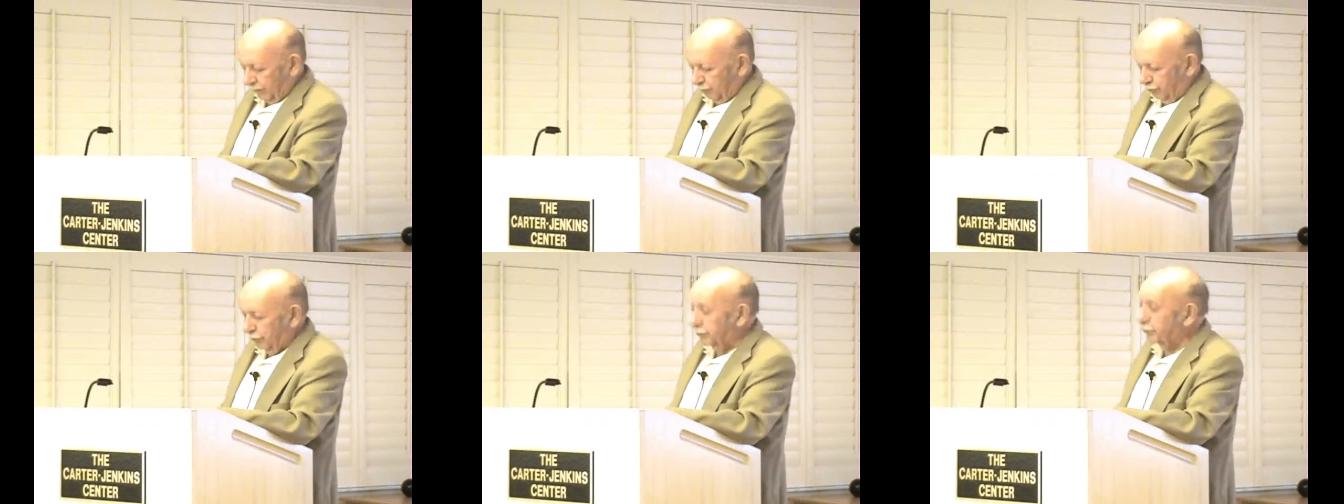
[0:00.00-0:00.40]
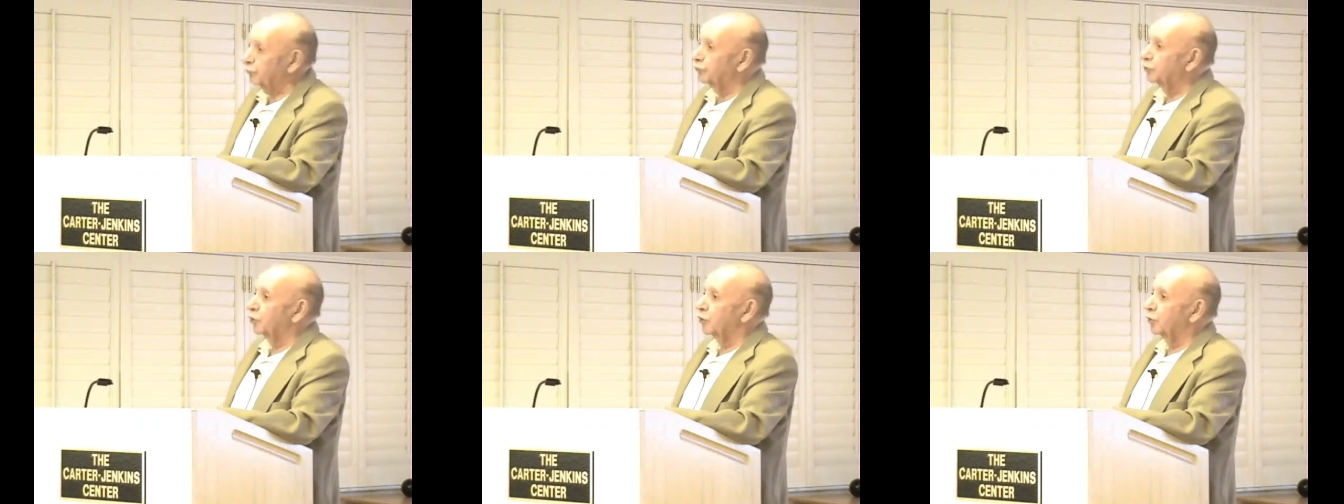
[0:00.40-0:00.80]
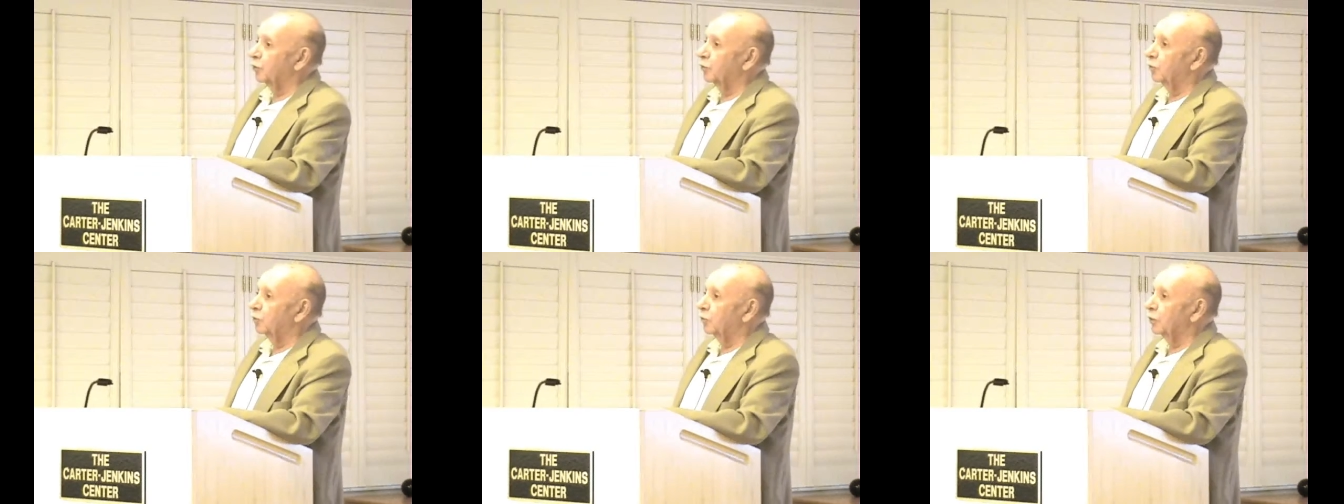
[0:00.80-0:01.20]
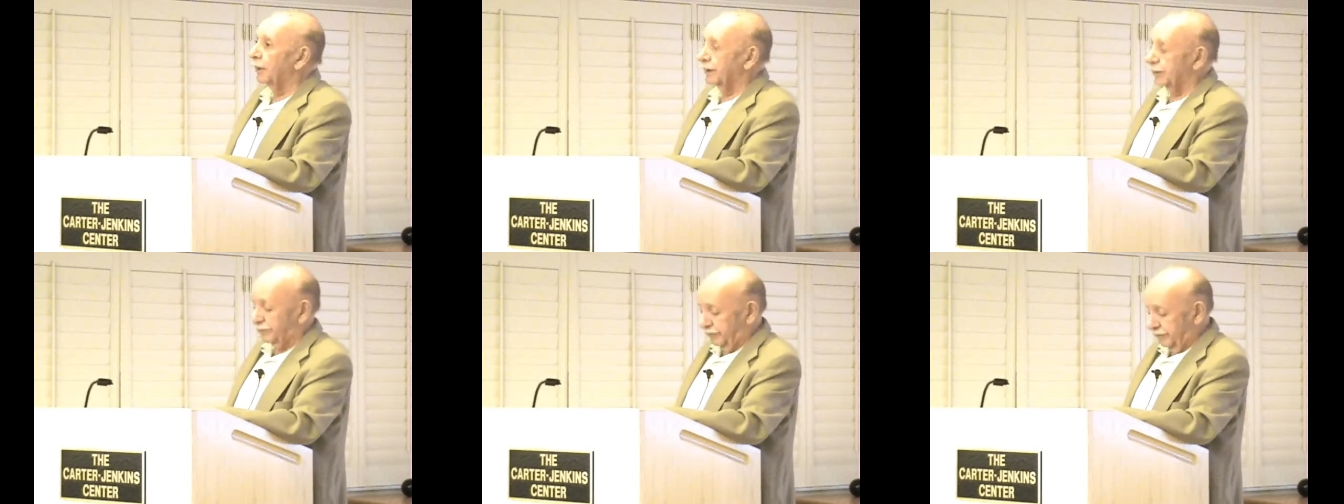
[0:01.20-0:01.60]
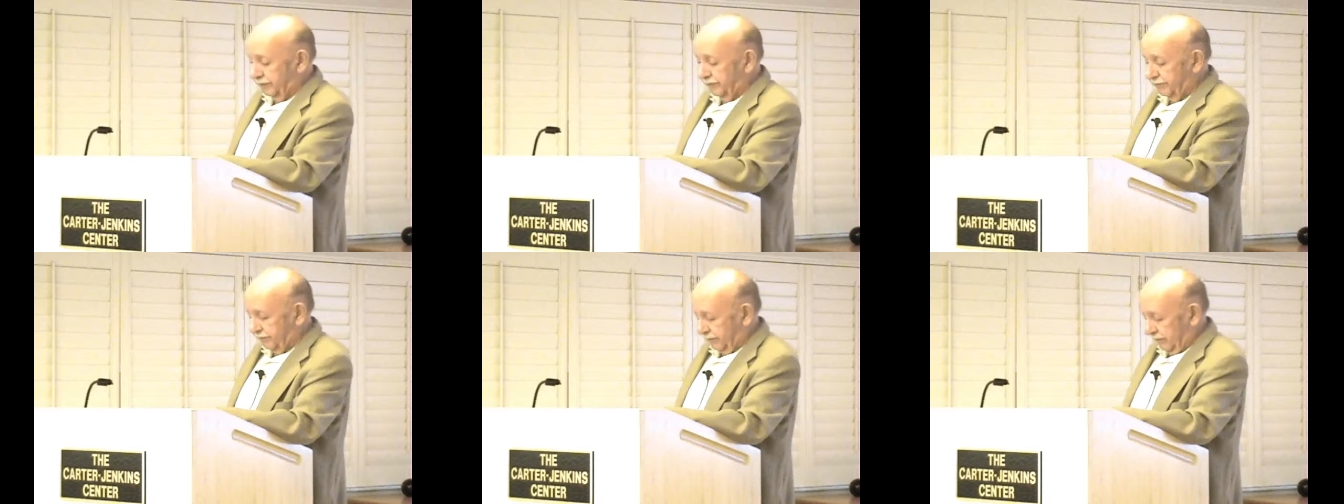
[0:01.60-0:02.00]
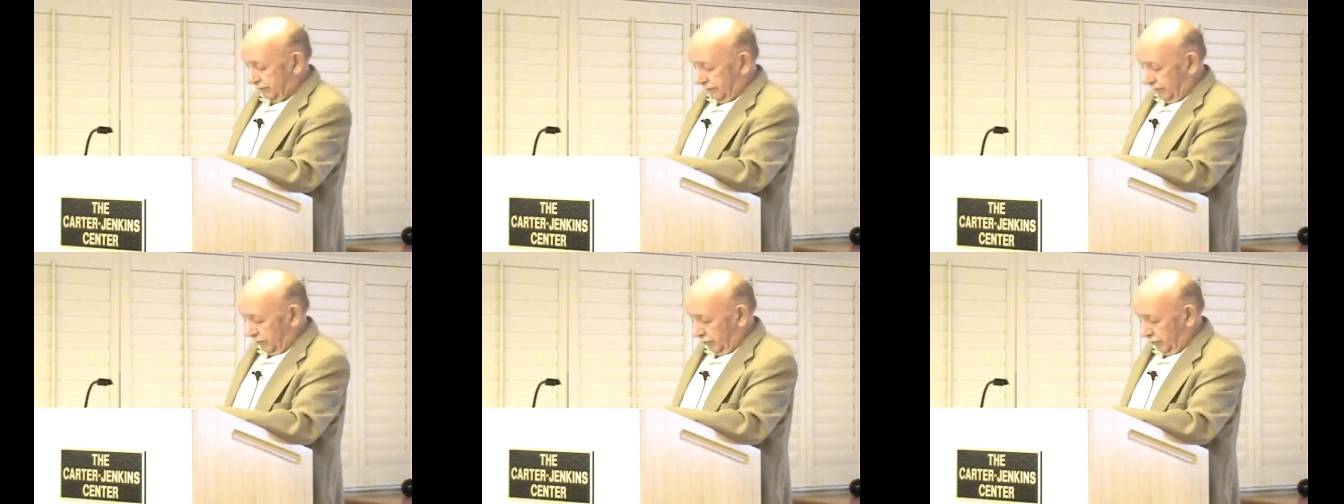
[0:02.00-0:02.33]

with no existence